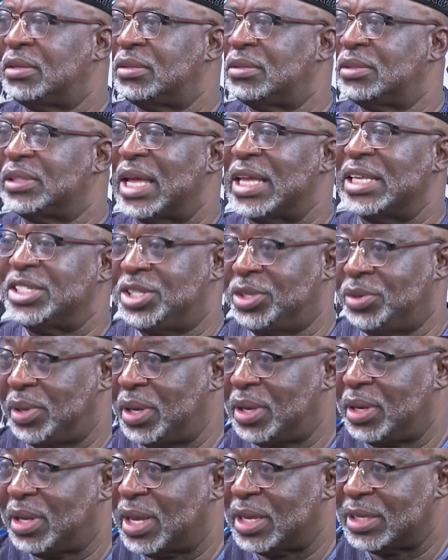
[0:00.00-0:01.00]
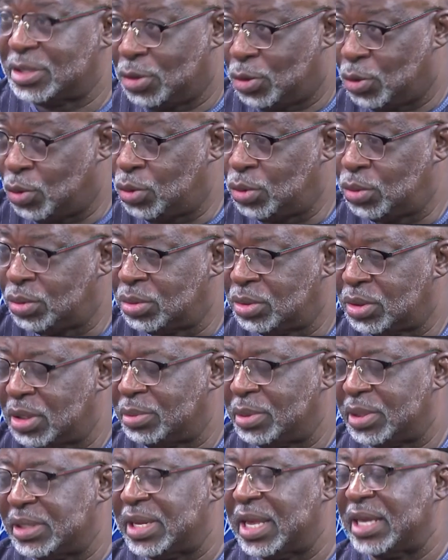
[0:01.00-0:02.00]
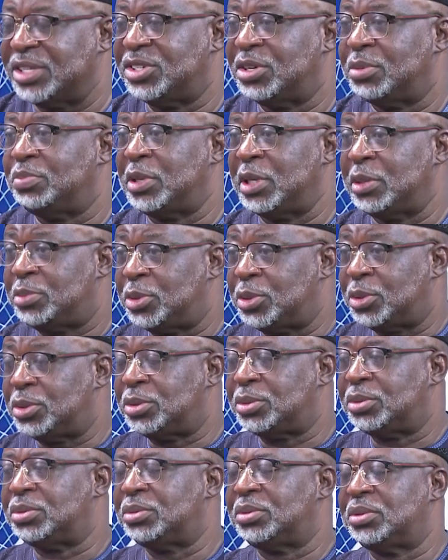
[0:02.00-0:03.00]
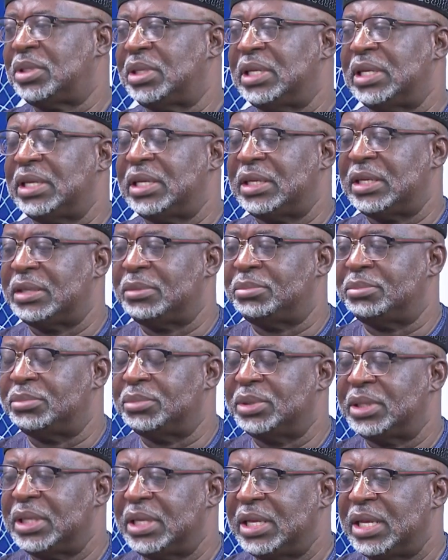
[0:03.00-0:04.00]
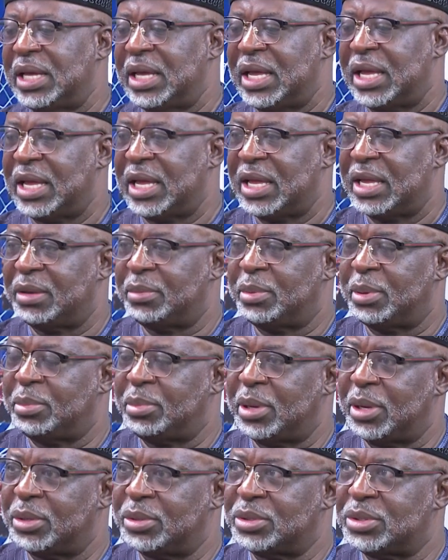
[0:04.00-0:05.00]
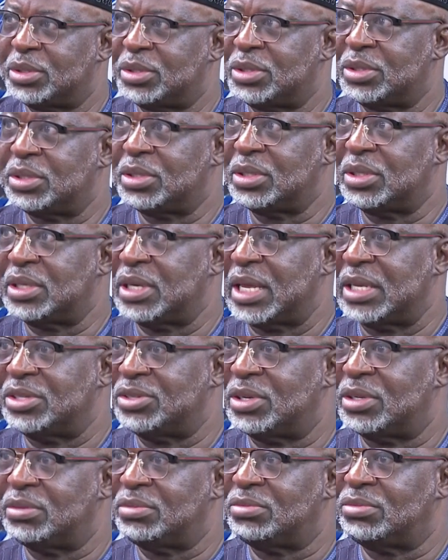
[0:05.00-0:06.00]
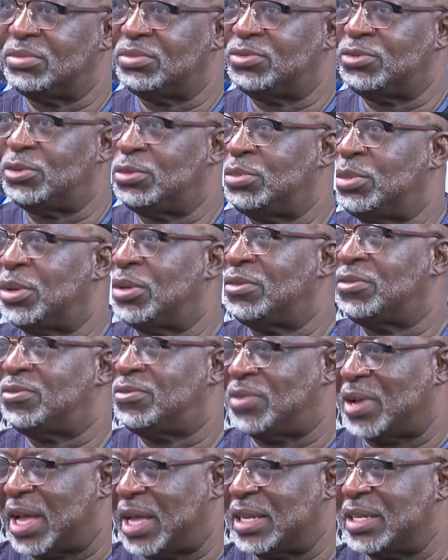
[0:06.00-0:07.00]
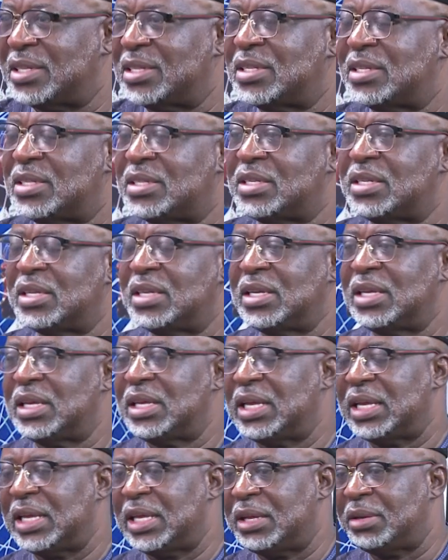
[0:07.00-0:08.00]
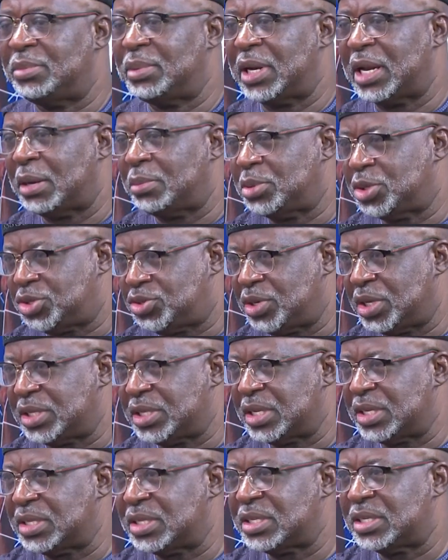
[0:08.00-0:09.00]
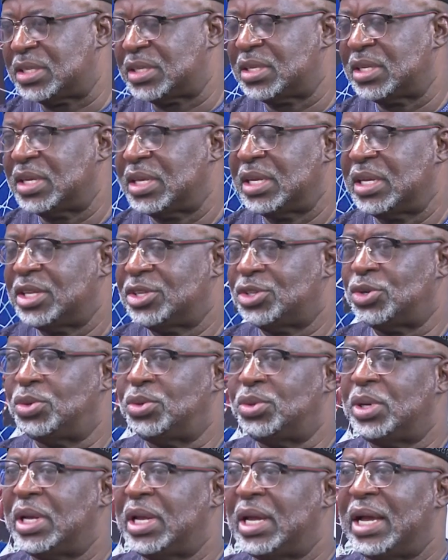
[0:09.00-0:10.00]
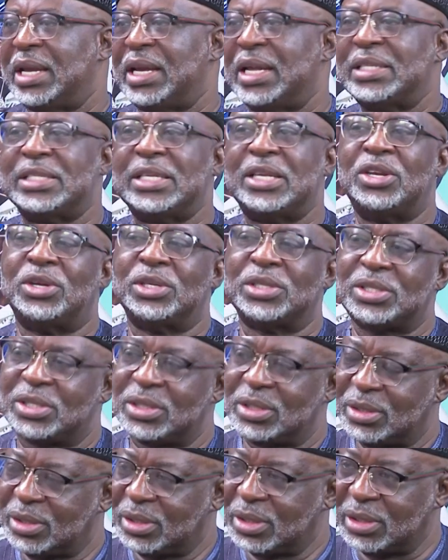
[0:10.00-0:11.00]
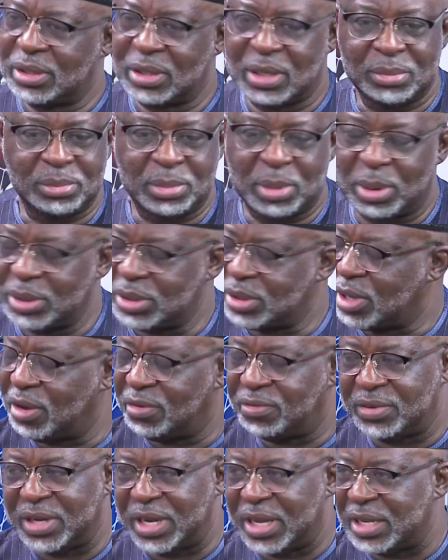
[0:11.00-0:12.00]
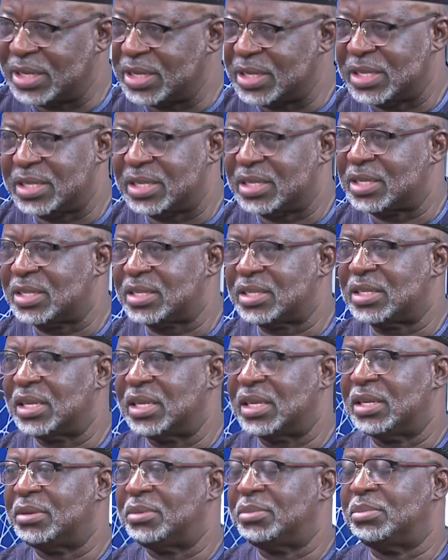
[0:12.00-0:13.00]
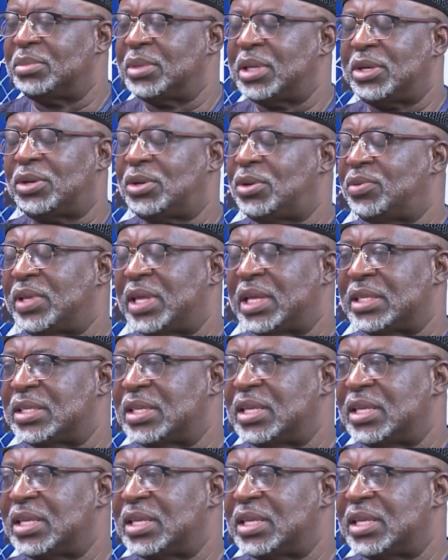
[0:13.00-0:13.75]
Nigeria as a whole, about Nigerian people, about Nigerian football fans and administrators. So I learned a lot about governance and all of that.